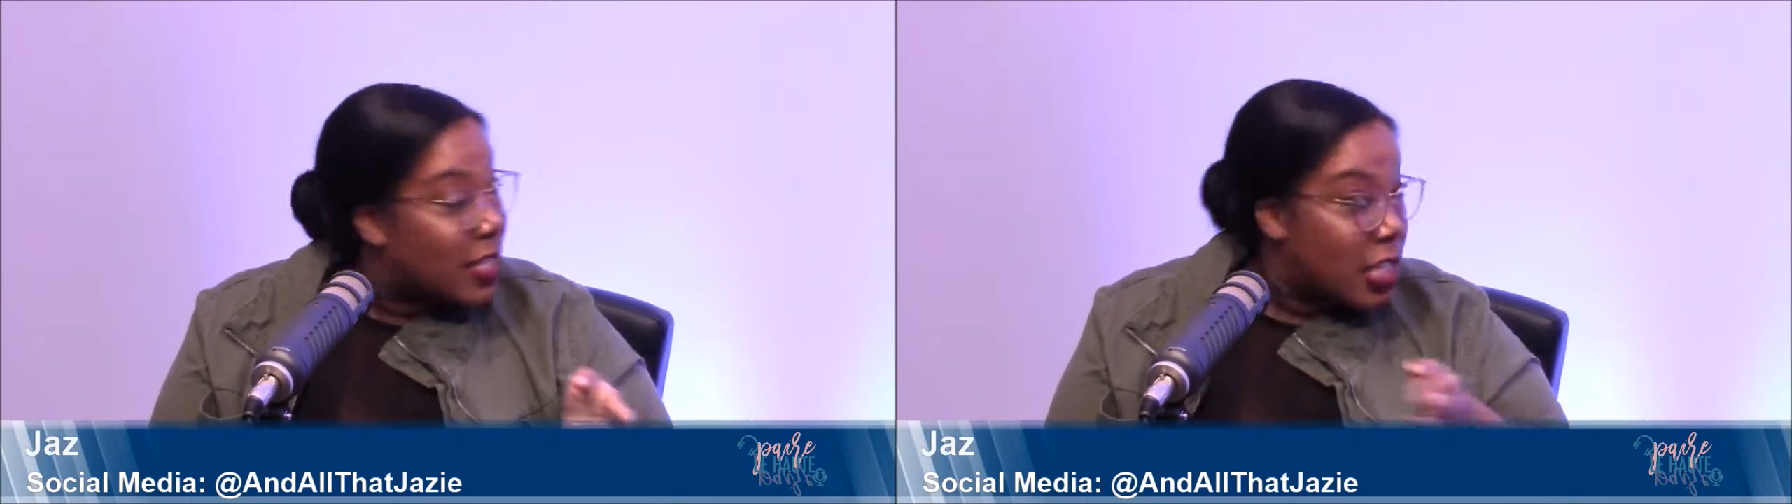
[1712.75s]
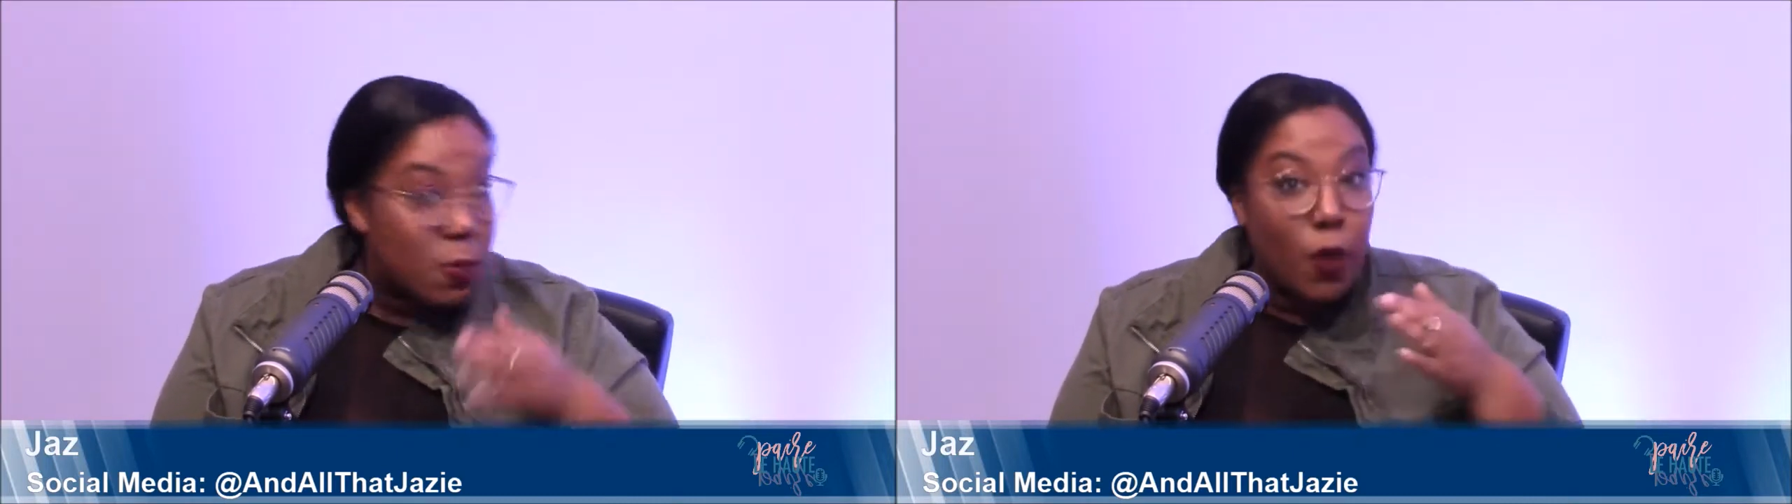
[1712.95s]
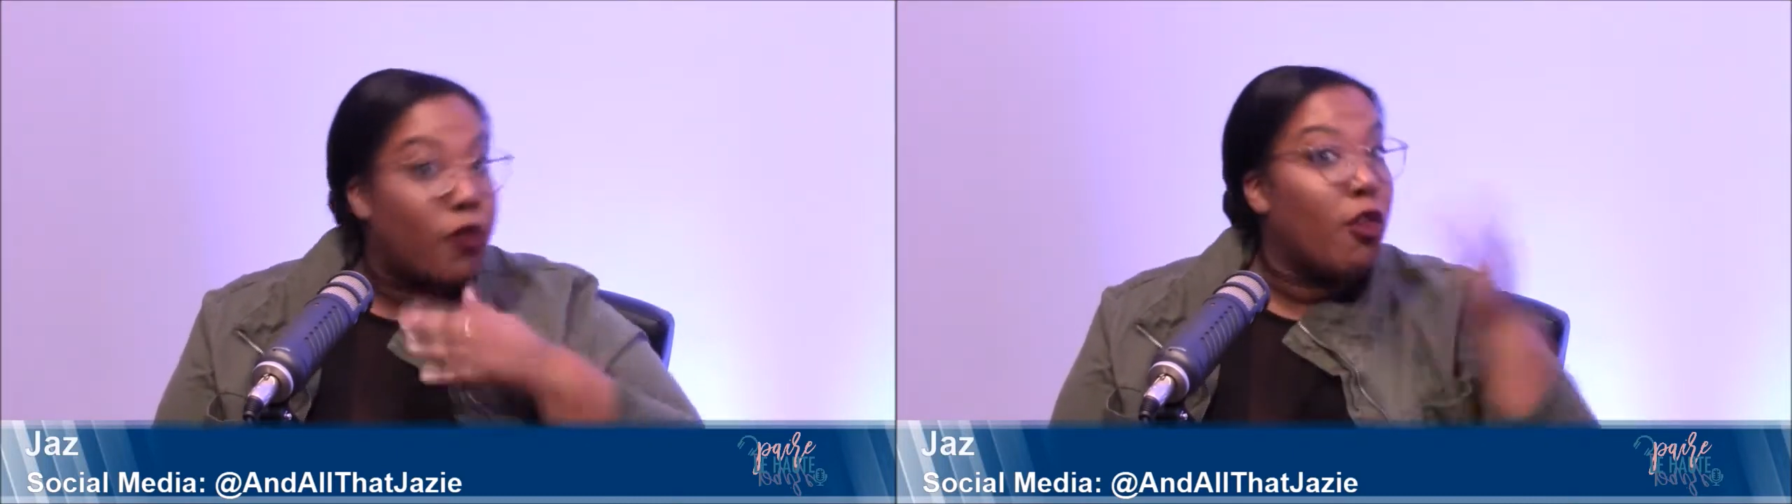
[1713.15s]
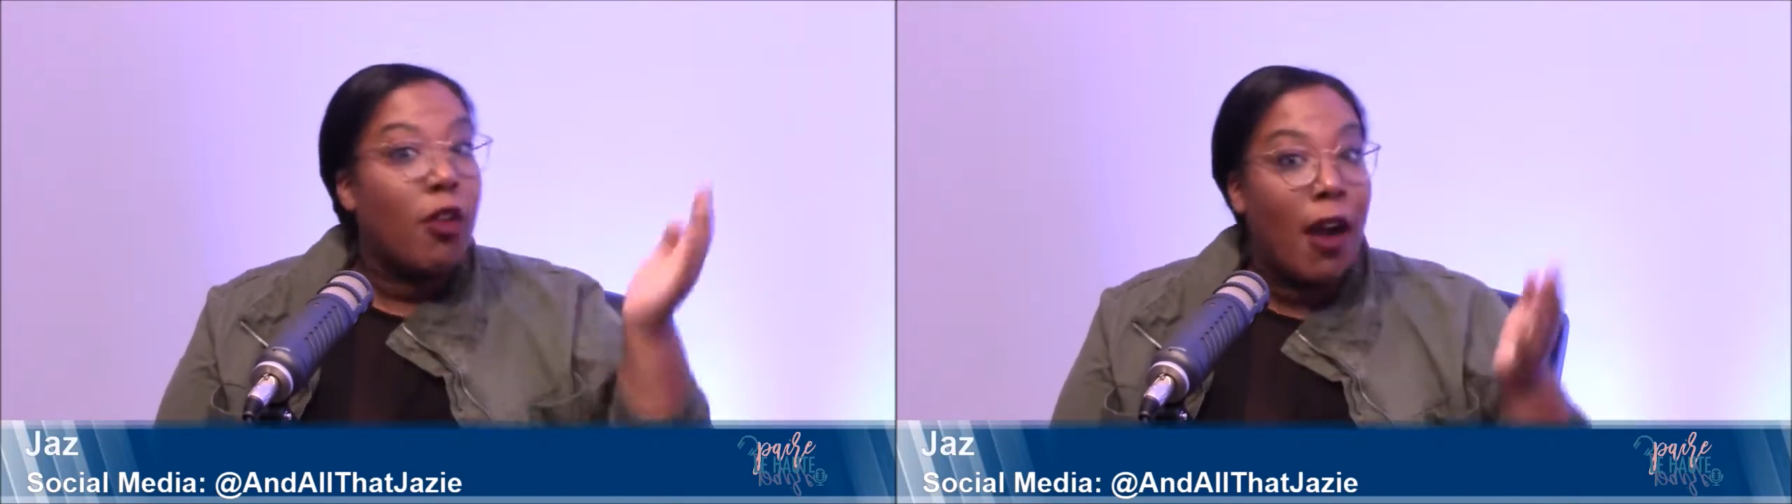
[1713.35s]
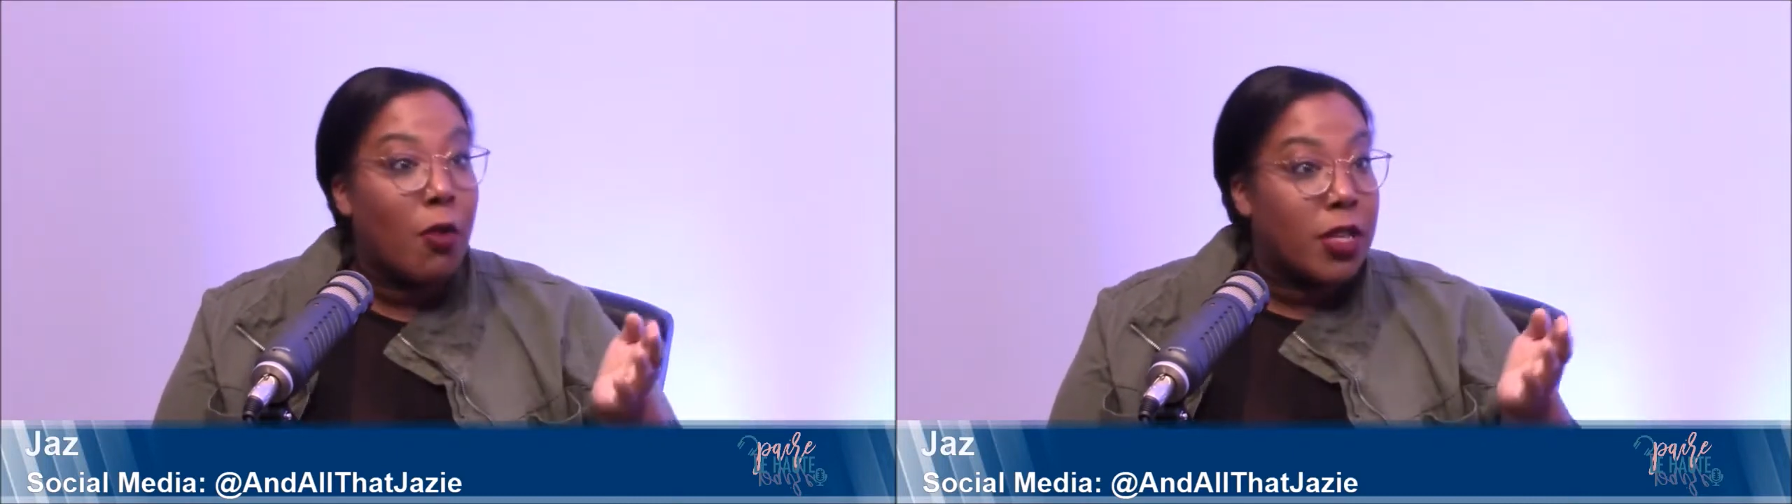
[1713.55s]
since
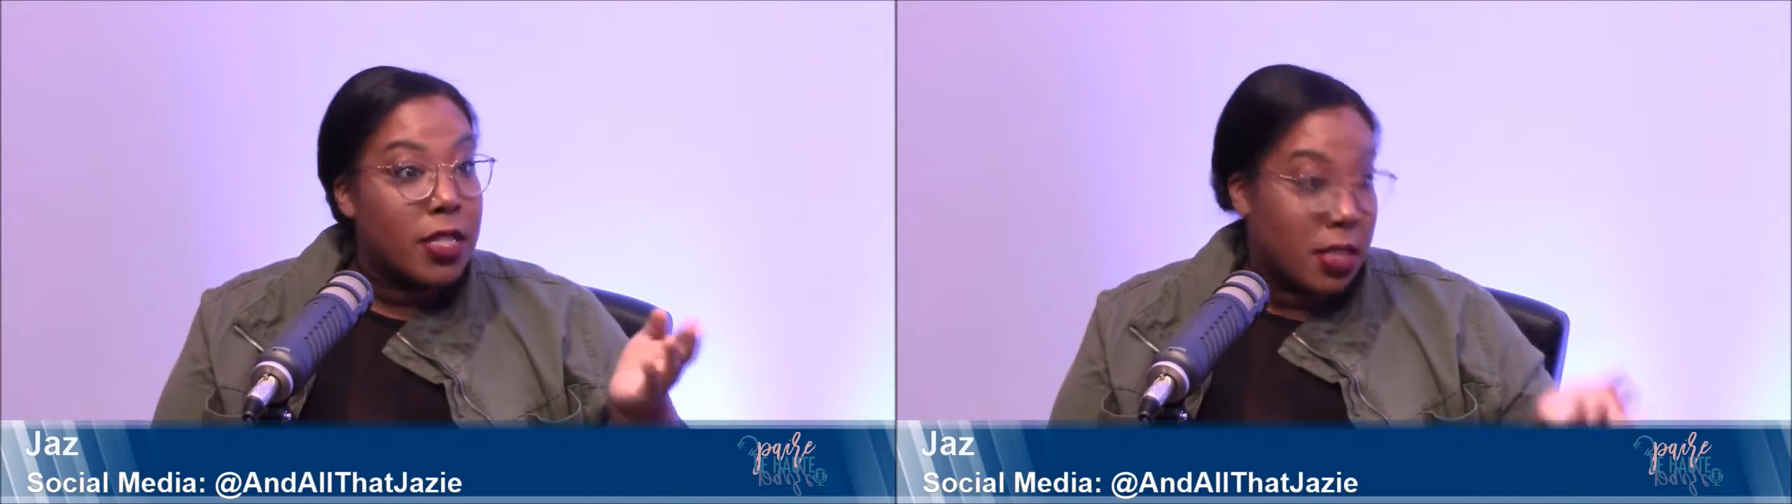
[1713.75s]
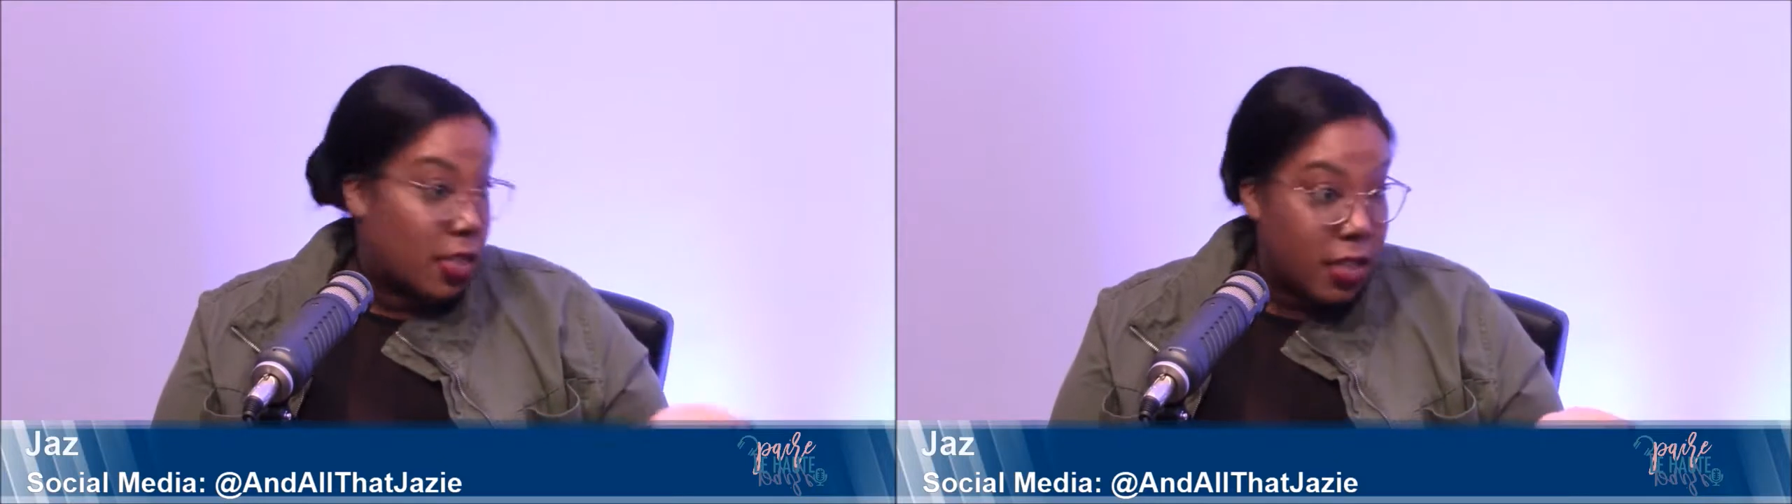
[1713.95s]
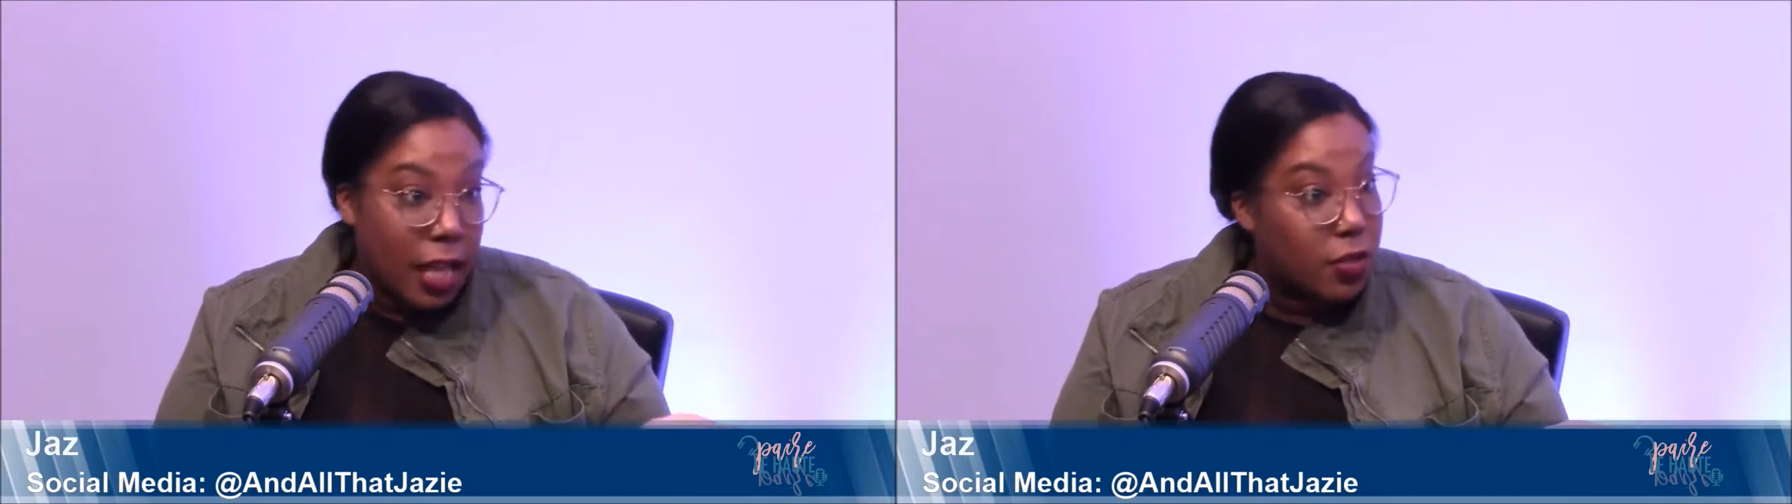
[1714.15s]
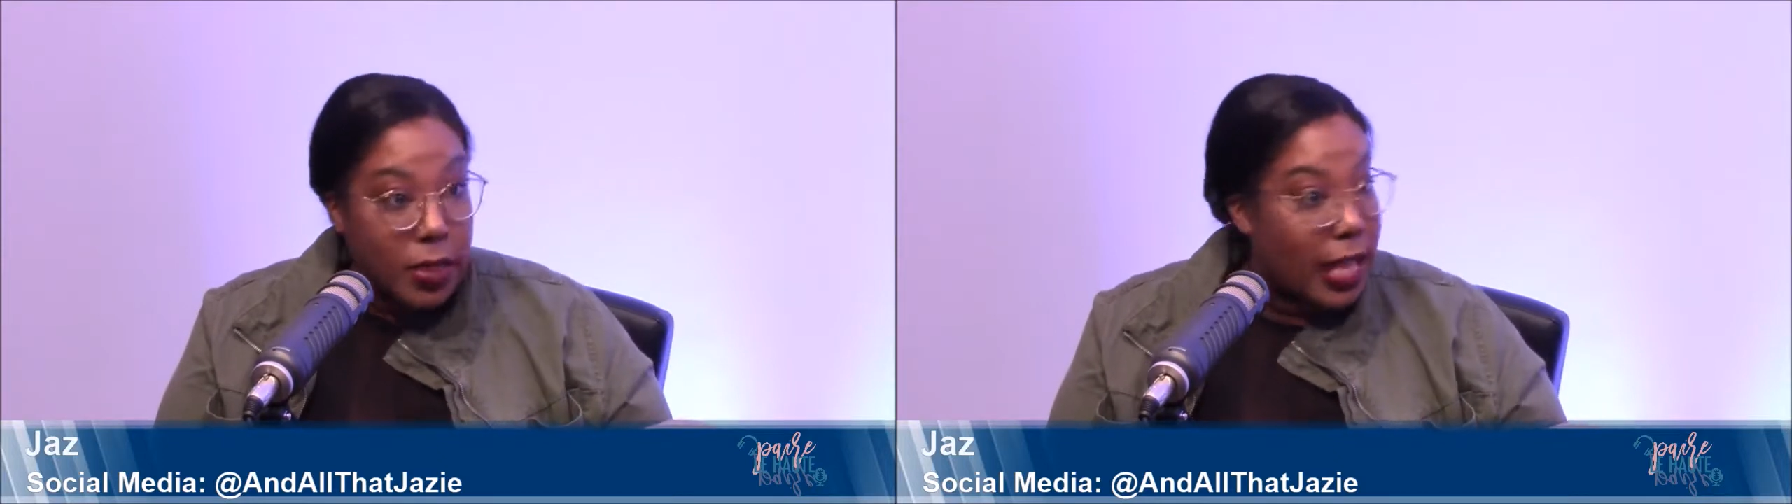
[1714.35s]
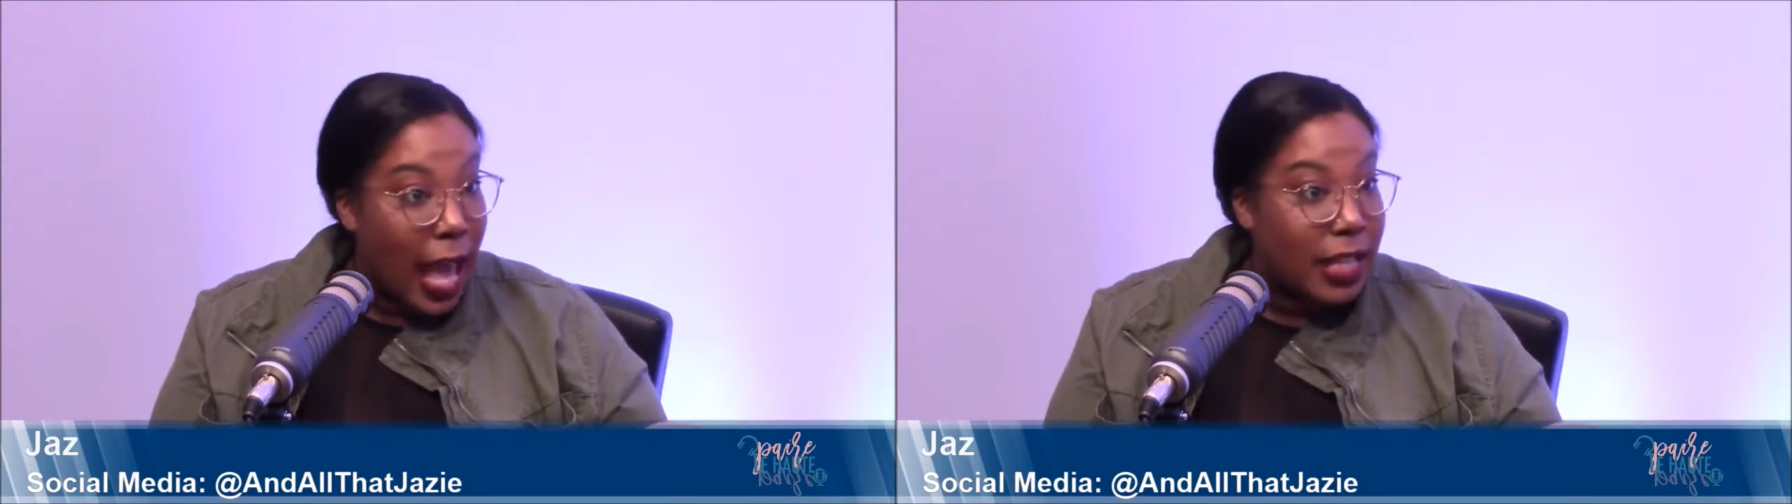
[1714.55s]
before I was
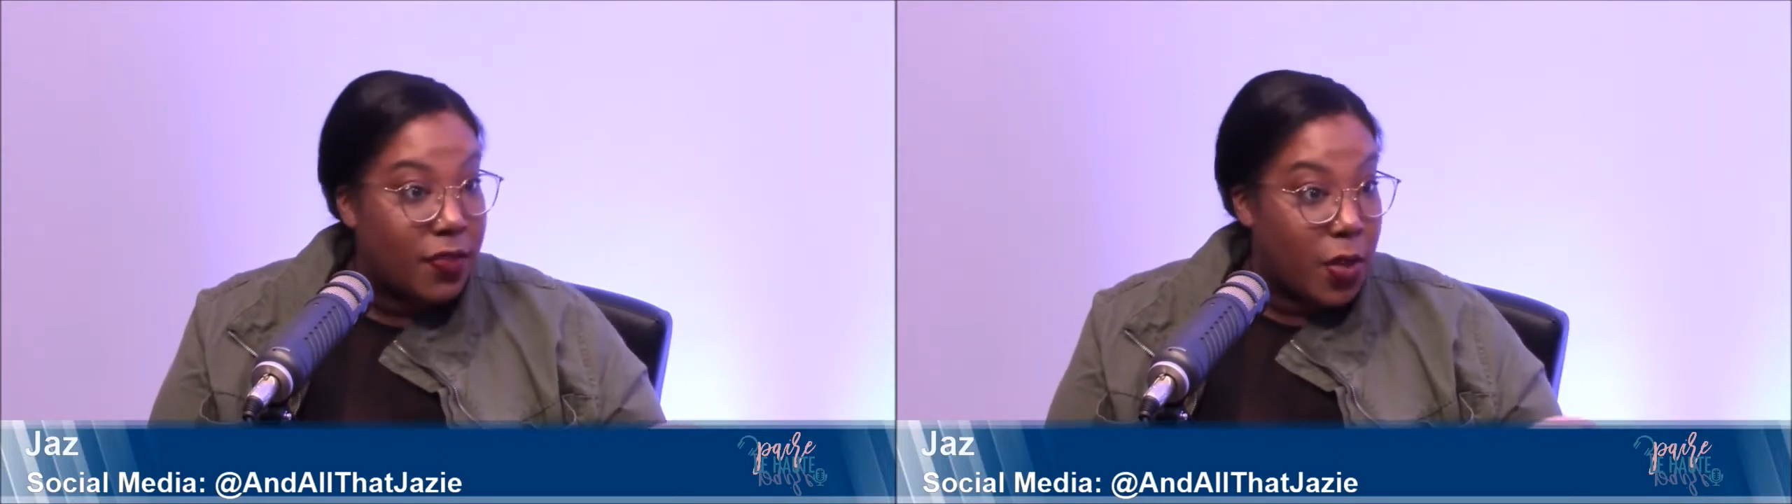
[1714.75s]
sexually active.